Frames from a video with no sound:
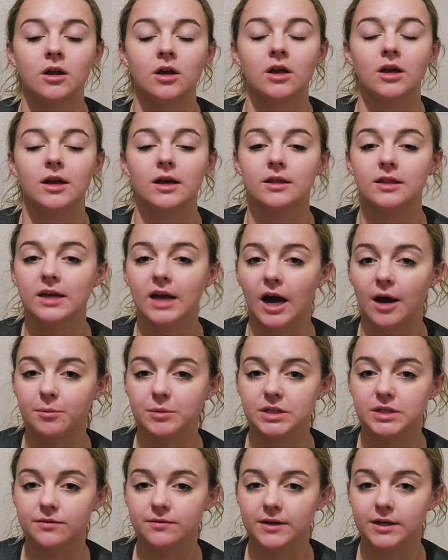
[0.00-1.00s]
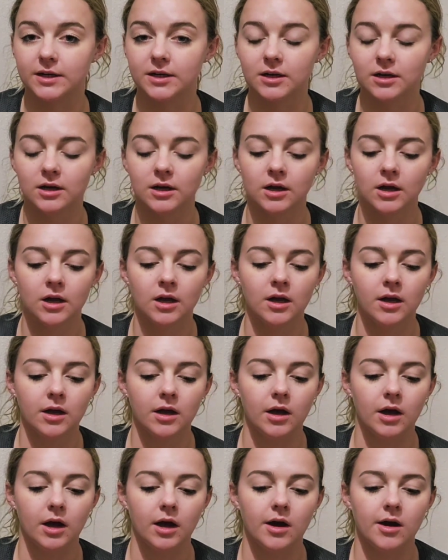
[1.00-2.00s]
in the atmosphere,
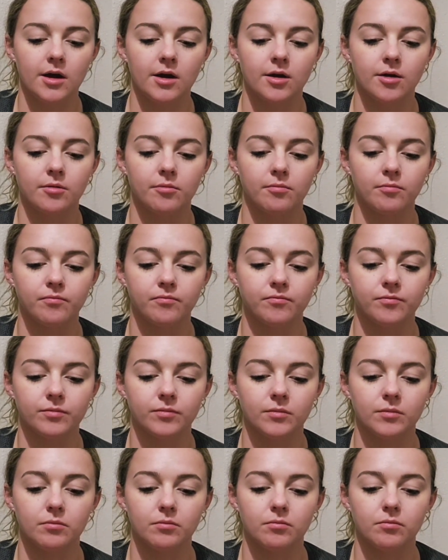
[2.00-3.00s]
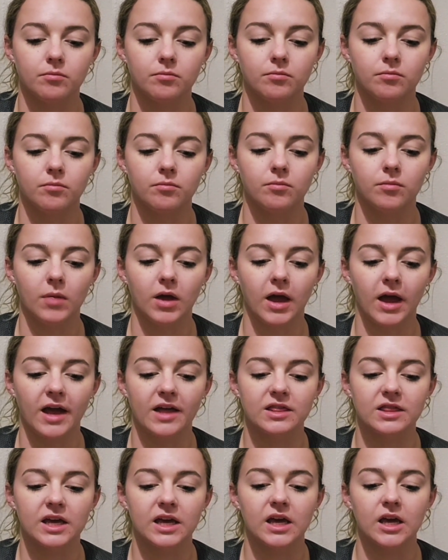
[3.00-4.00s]
and
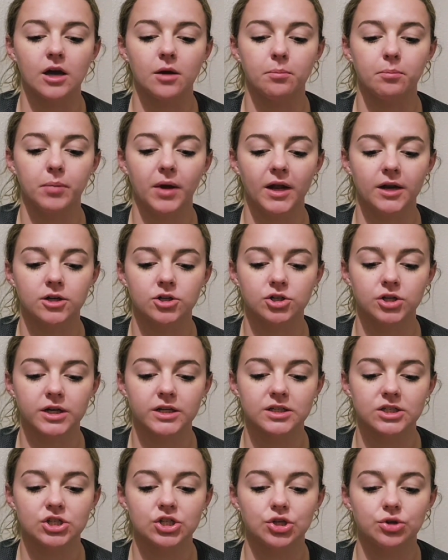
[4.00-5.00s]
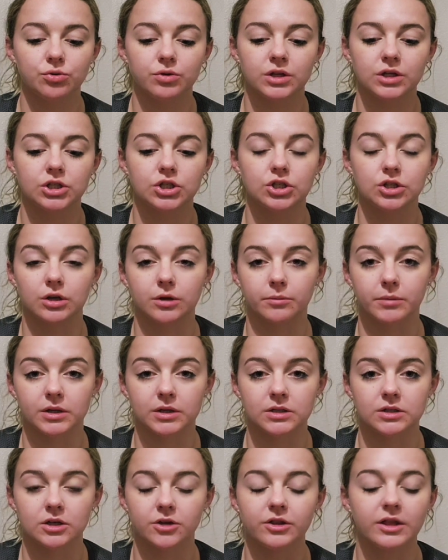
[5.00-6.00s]
they penetrate to the
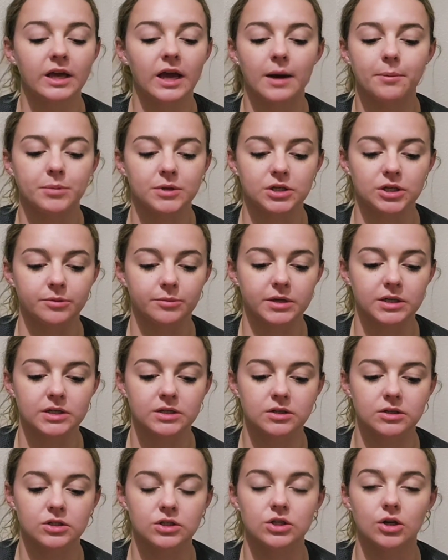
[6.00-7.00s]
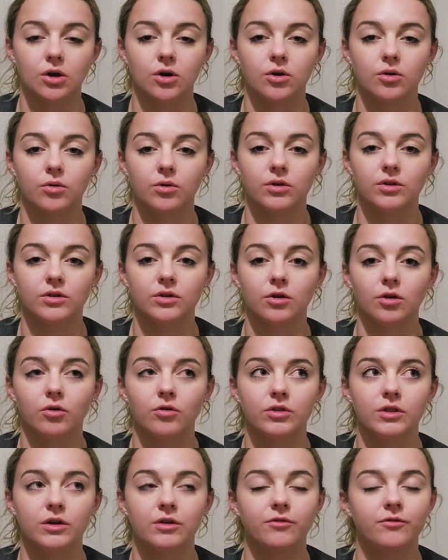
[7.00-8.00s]
dermis, or the epidermis, so
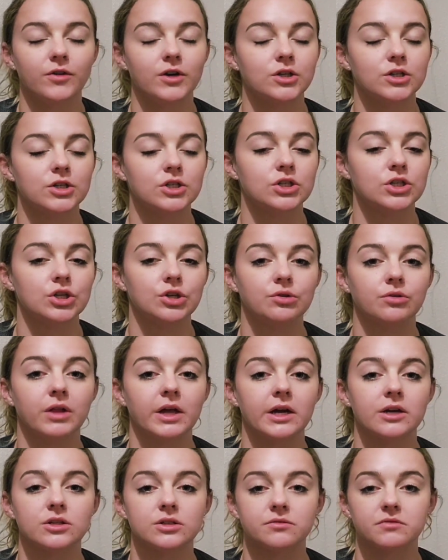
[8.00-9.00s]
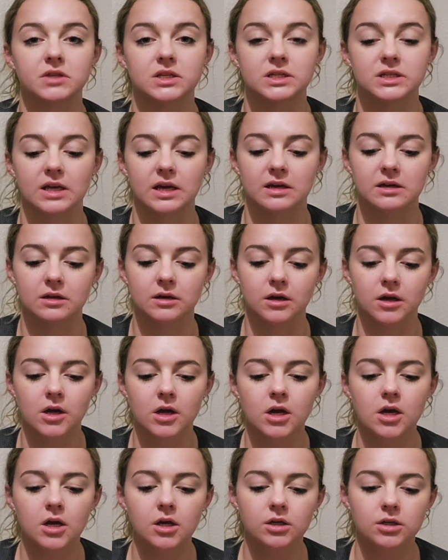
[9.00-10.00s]
the first two layers of the skin.
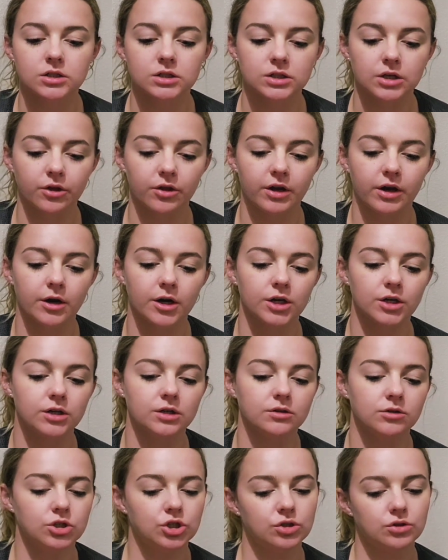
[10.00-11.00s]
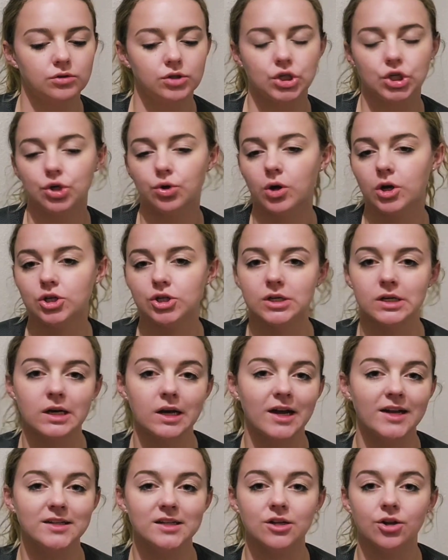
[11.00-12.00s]
So they're
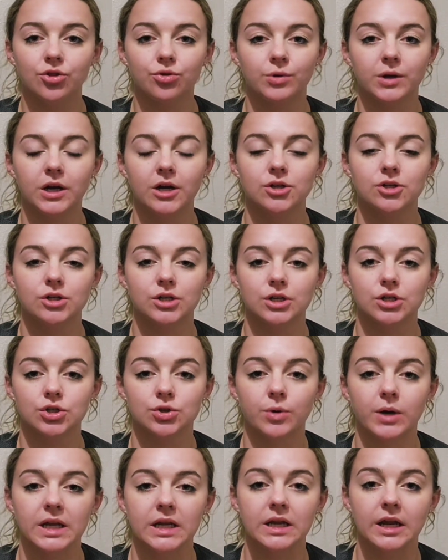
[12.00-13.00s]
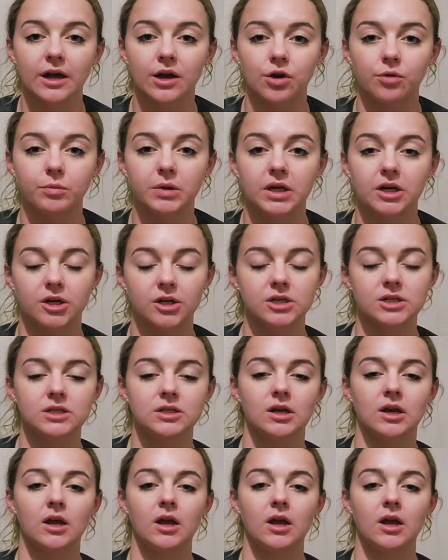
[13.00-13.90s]
290 to 320 nanometers.